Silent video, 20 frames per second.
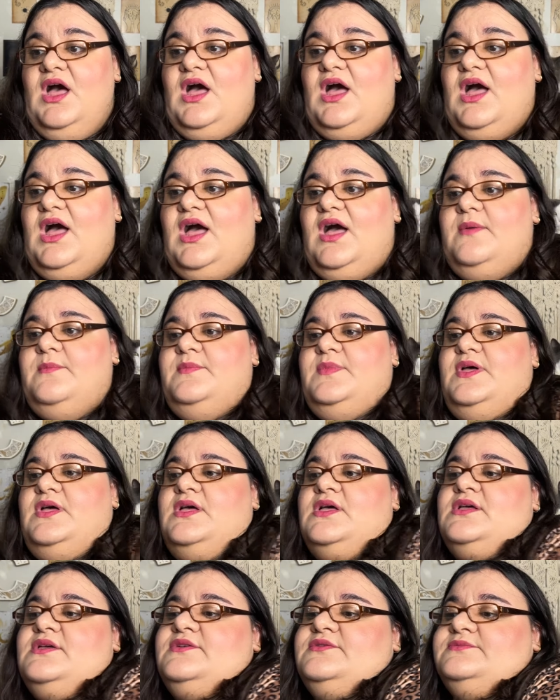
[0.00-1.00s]
um...
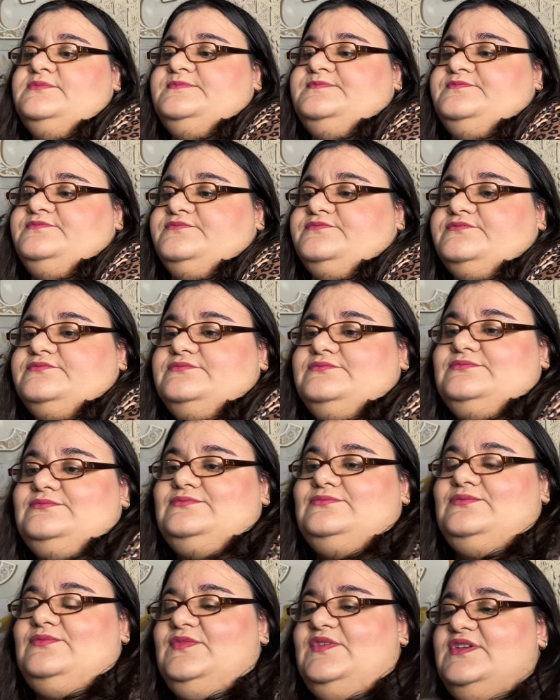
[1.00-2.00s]
Sorry for the
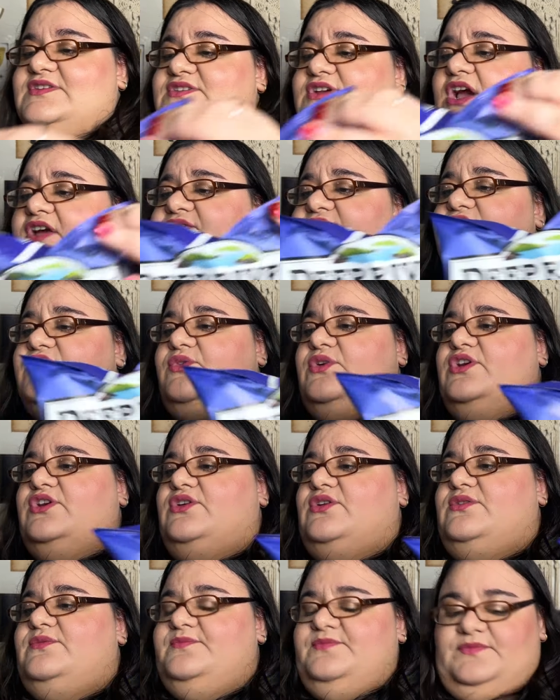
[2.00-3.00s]
crinkle. Sorry for the
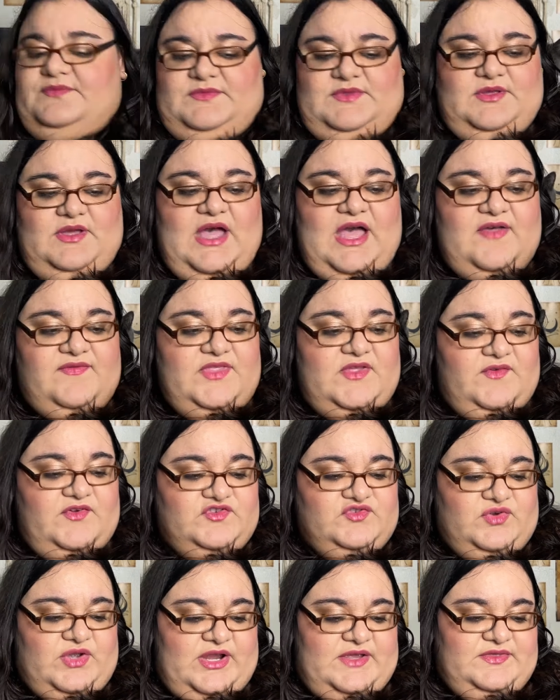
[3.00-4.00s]
crinkle. I've never
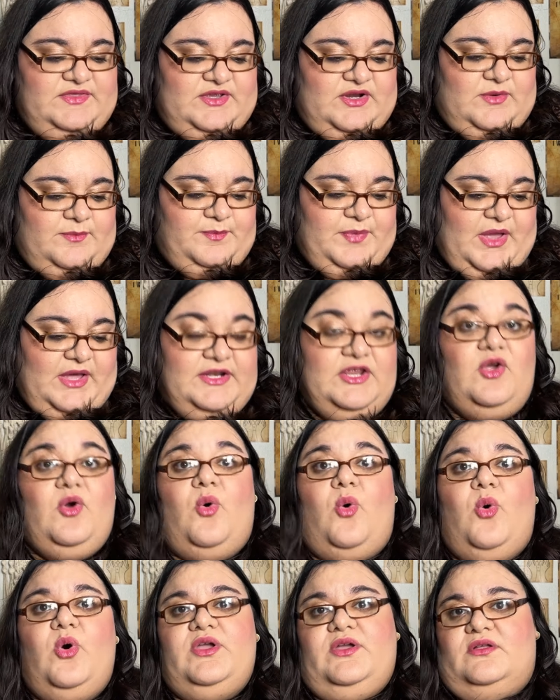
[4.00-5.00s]
tried their body
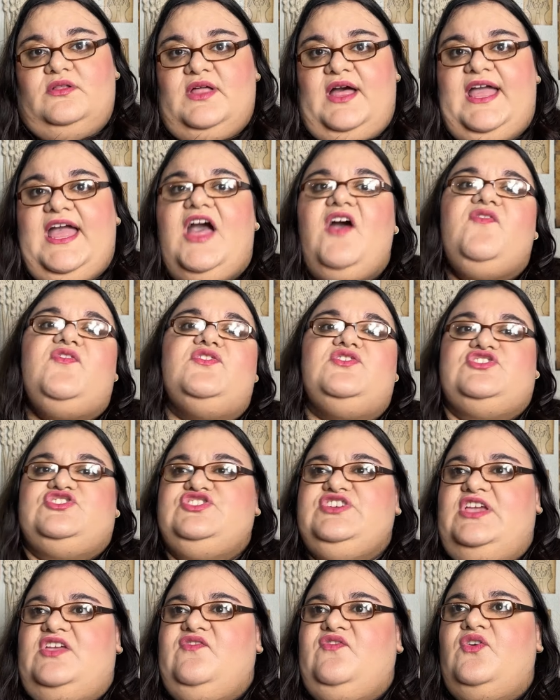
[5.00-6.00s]
oil. I have their
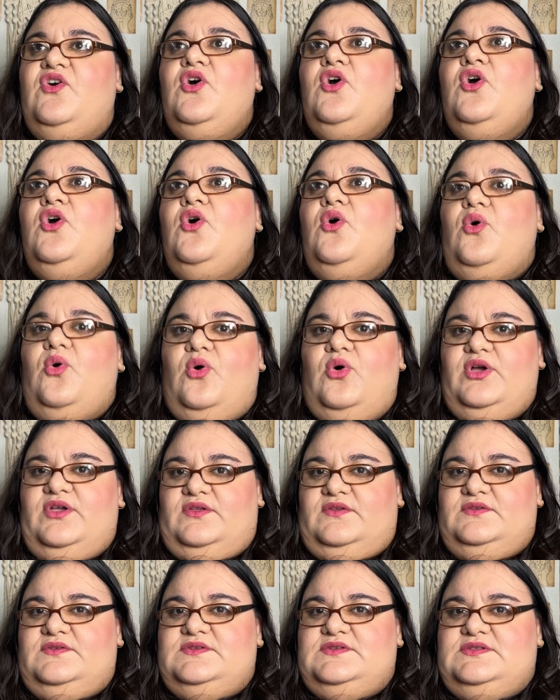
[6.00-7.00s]
shave
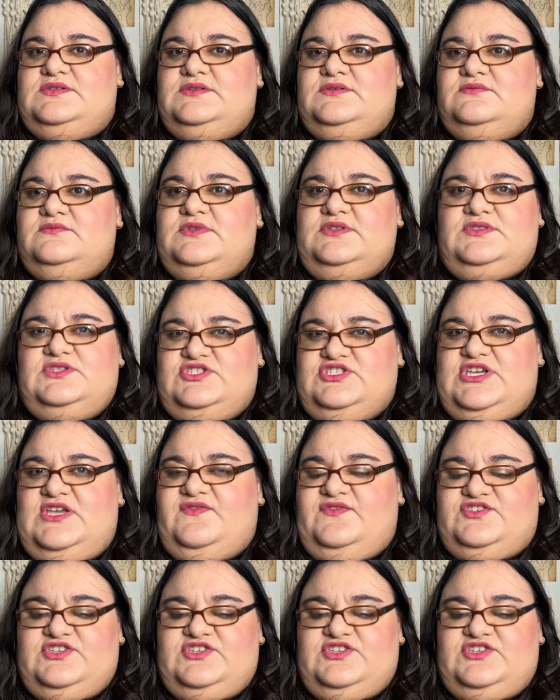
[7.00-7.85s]
oils, like the shave